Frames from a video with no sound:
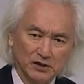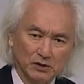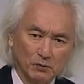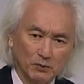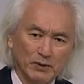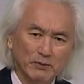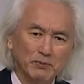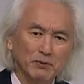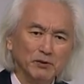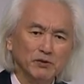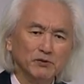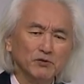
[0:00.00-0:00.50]

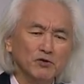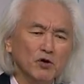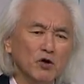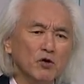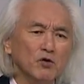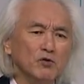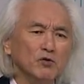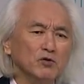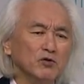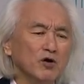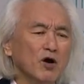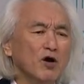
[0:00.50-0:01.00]
We will no
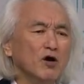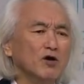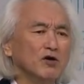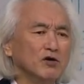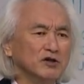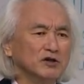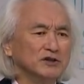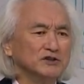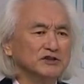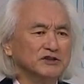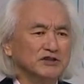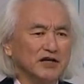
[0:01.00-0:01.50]

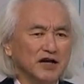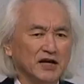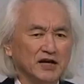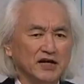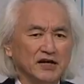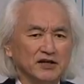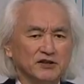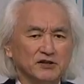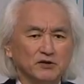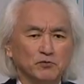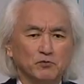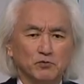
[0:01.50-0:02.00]
longer
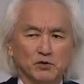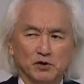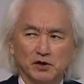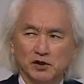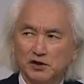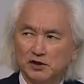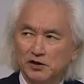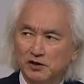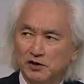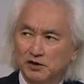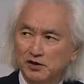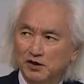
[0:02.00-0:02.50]
say the
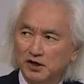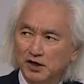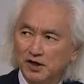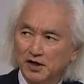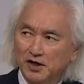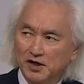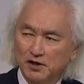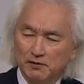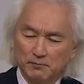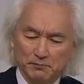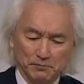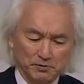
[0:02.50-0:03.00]
word
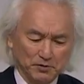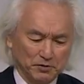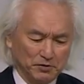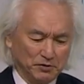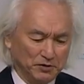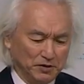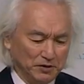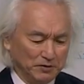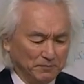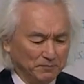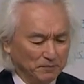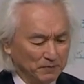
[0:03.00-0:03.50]

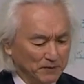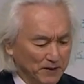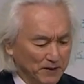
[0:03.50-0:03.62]
computer.